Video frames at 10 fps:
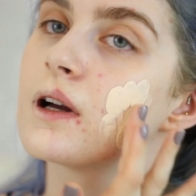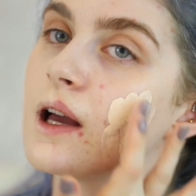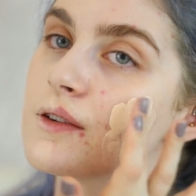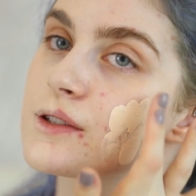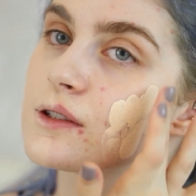I
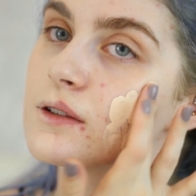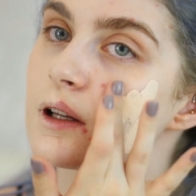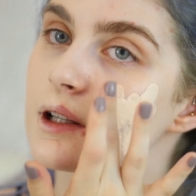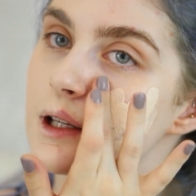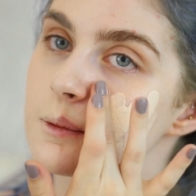have,
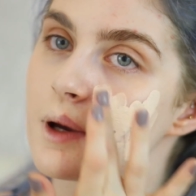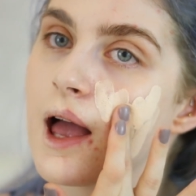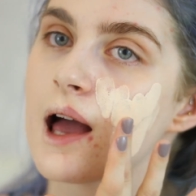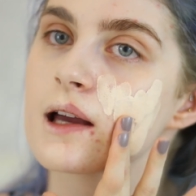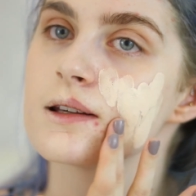like, my
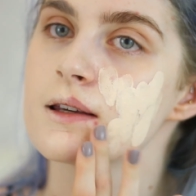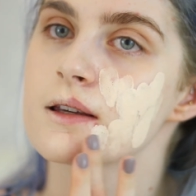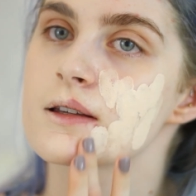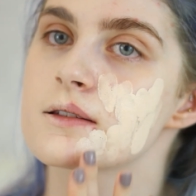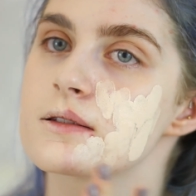
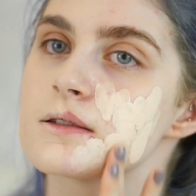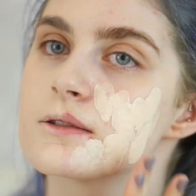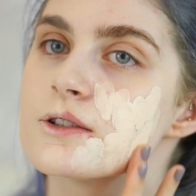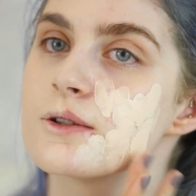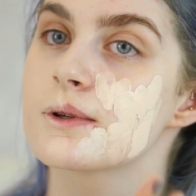acne is
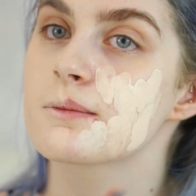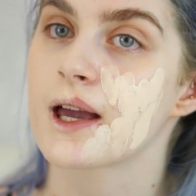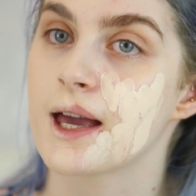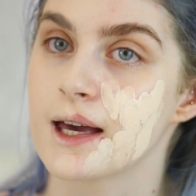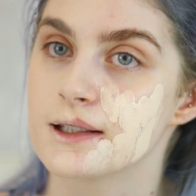doing
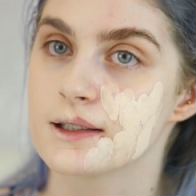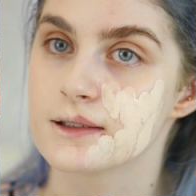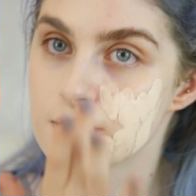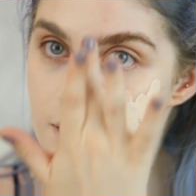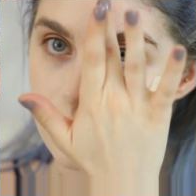my head
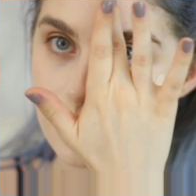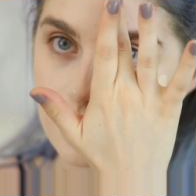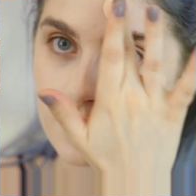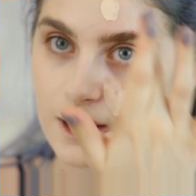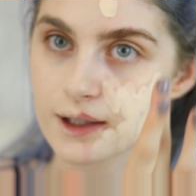in.
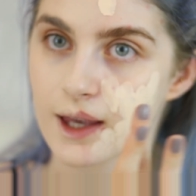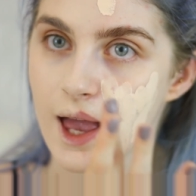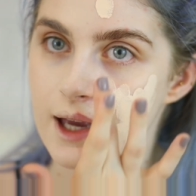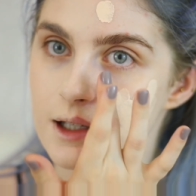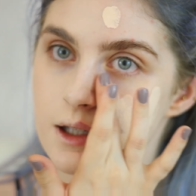Like,
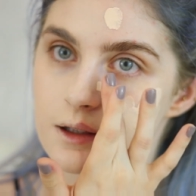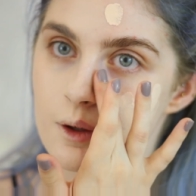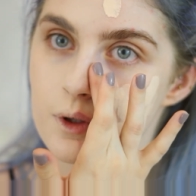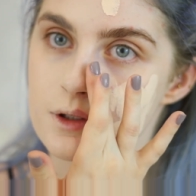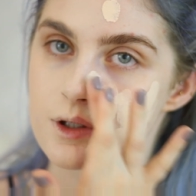acne in
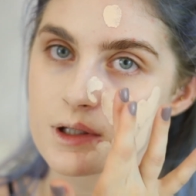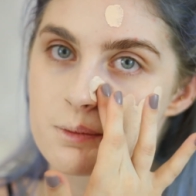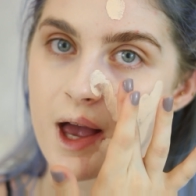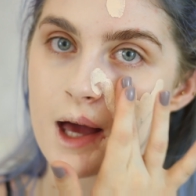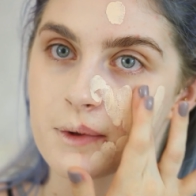the winter is
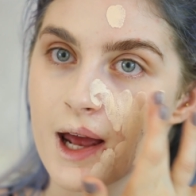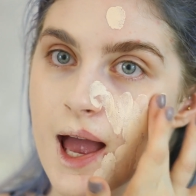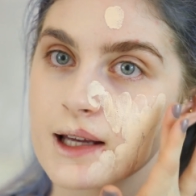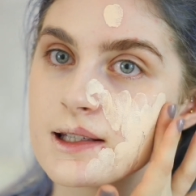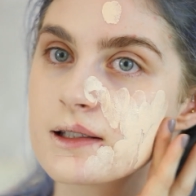bad, but
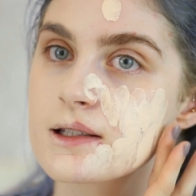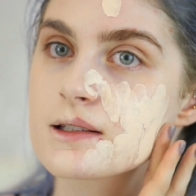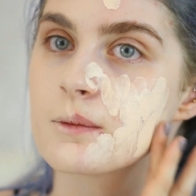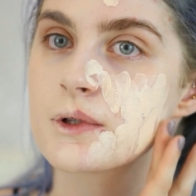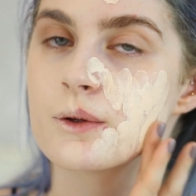acne in the
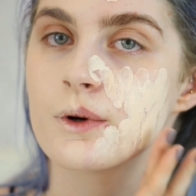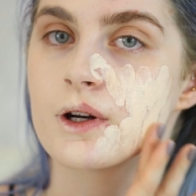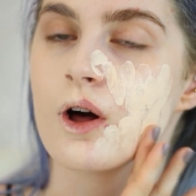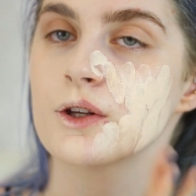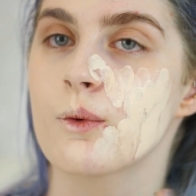summer
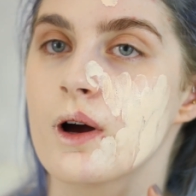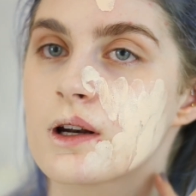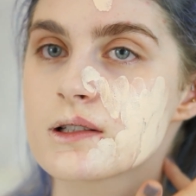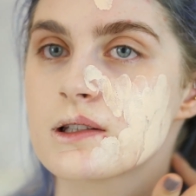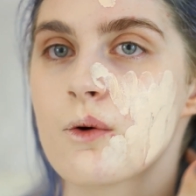when all you
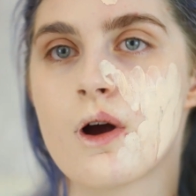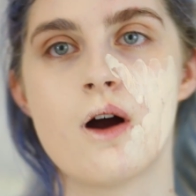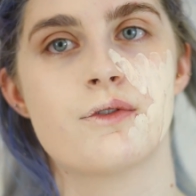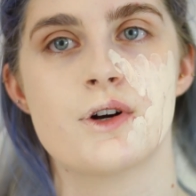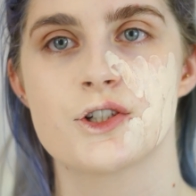want is low
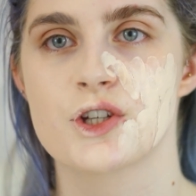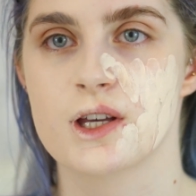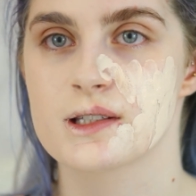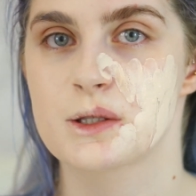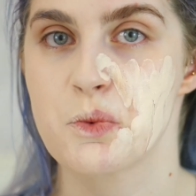coverage
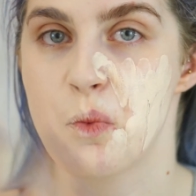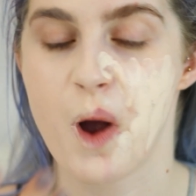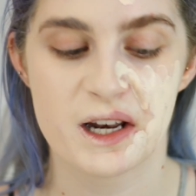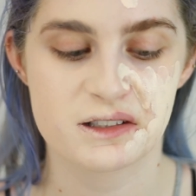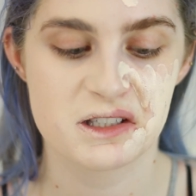because it's
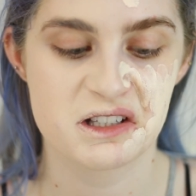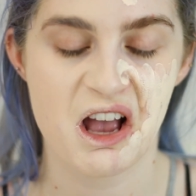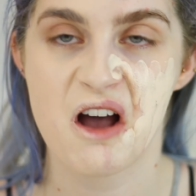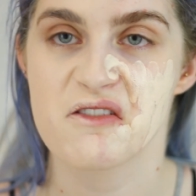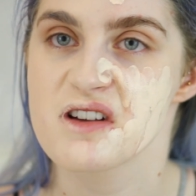wet and
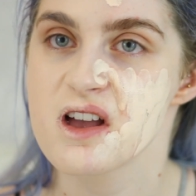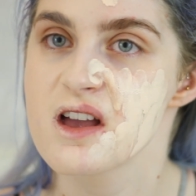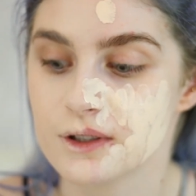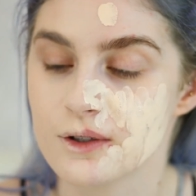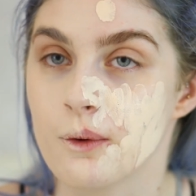stuff.
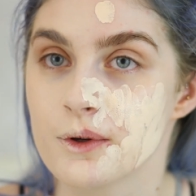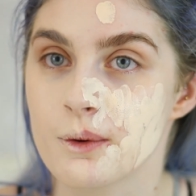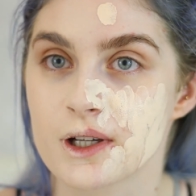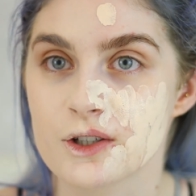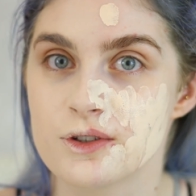You know, you
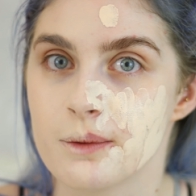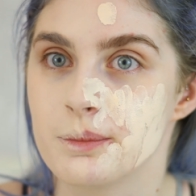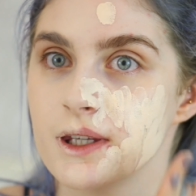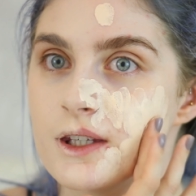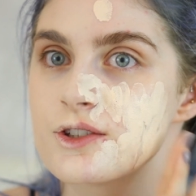want to go to the
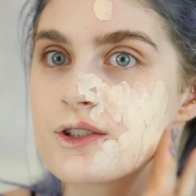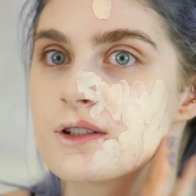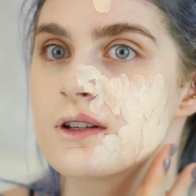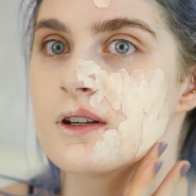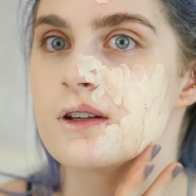beach
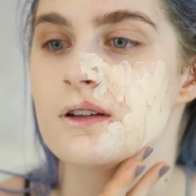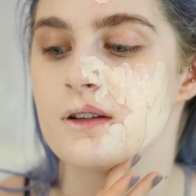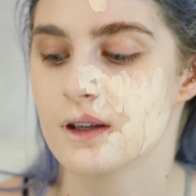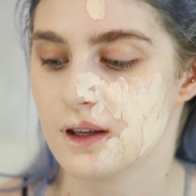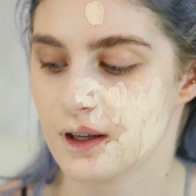
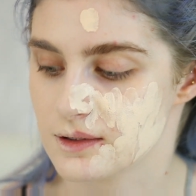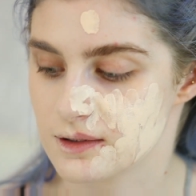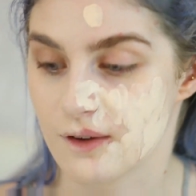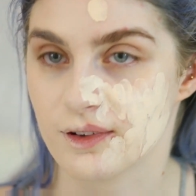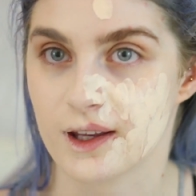and
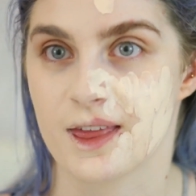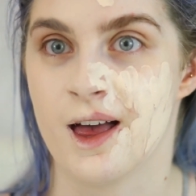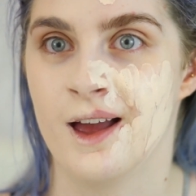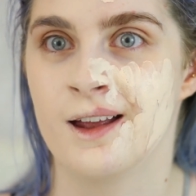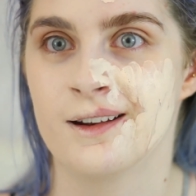stuff like
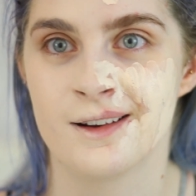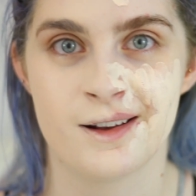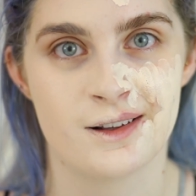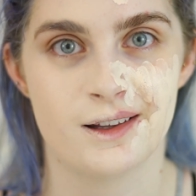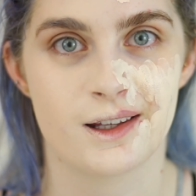that.
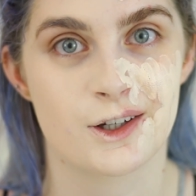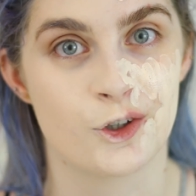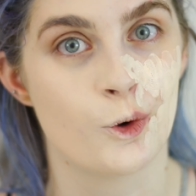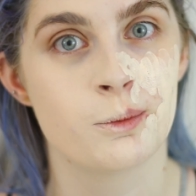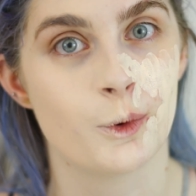Like
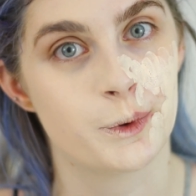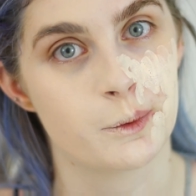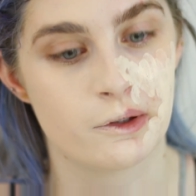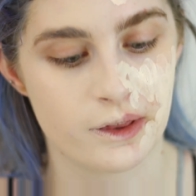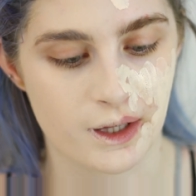normal
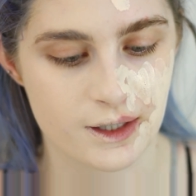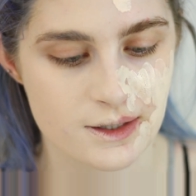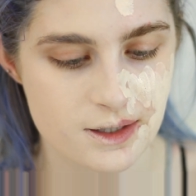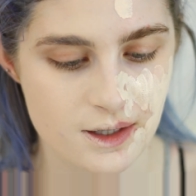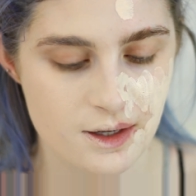people
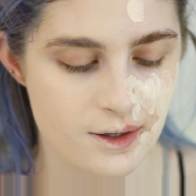things.